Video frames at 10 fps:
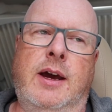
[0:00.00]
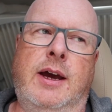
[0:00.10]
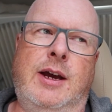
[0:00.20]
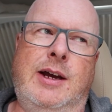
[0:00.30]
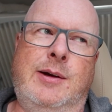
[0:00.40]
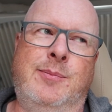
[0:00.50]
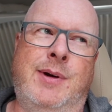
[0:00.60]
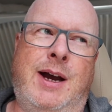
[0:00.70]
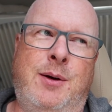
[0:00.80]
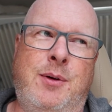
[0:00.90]

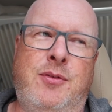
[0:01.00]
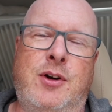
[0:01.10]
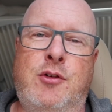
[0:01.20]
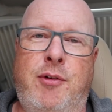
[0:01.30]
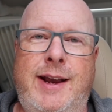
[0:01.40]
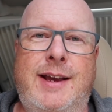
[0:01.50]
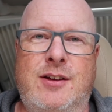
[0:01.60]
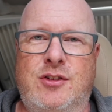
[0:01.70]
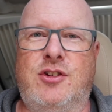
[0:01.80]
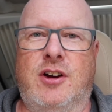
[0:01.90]
However, Greg
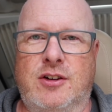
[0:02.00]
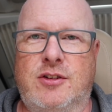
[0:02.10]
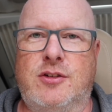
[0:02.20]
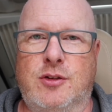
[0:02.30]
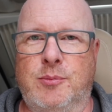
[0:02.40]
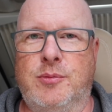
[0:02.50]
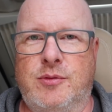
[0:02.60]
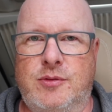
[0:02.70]
has charged some